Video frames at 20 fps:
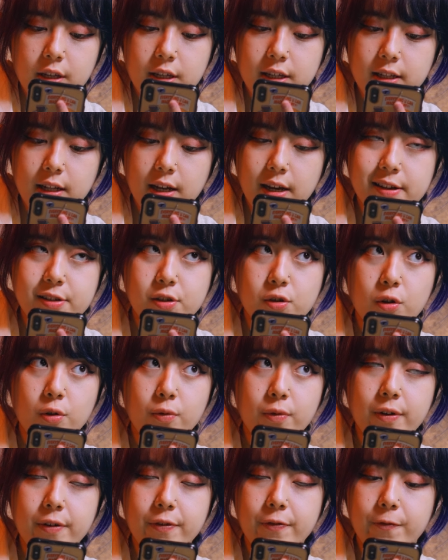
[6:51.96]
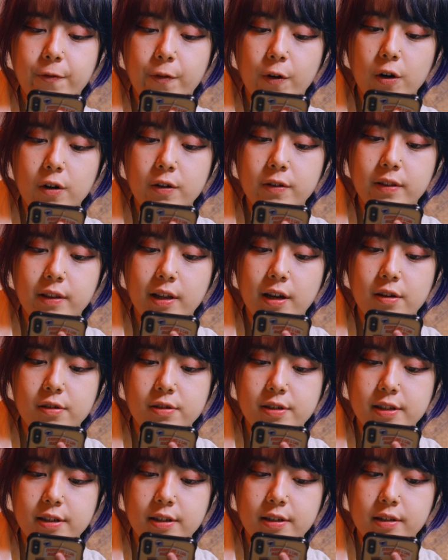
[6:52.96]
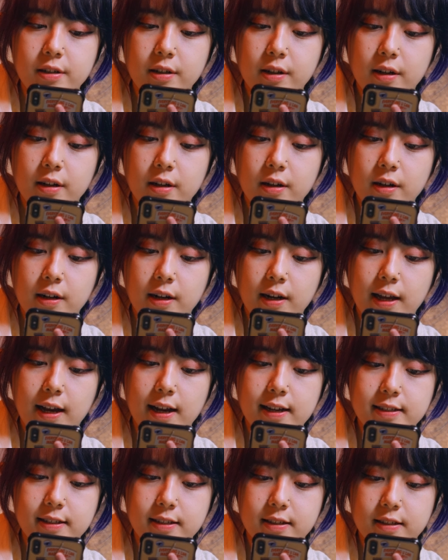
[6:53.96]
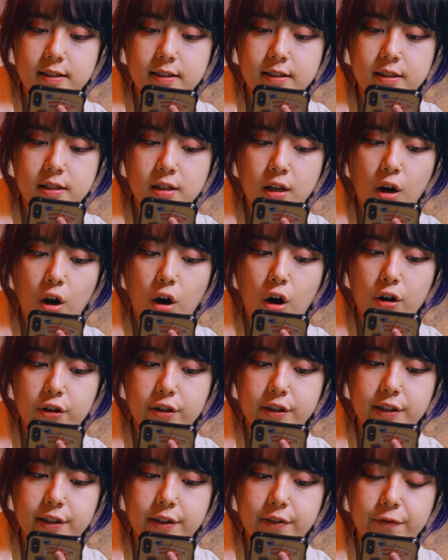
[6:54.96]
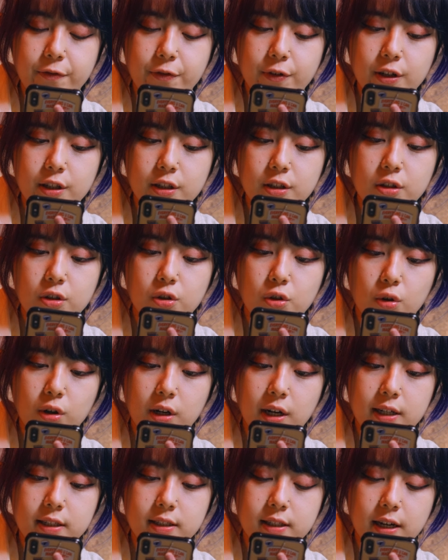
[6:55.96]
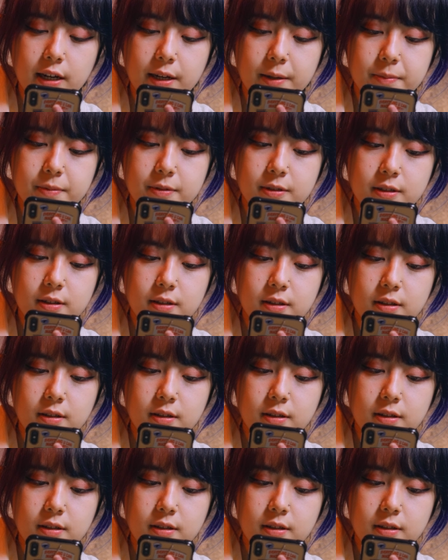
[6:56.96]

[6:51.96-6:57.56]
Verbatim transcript: It has over 4,000 classes on different yoga types.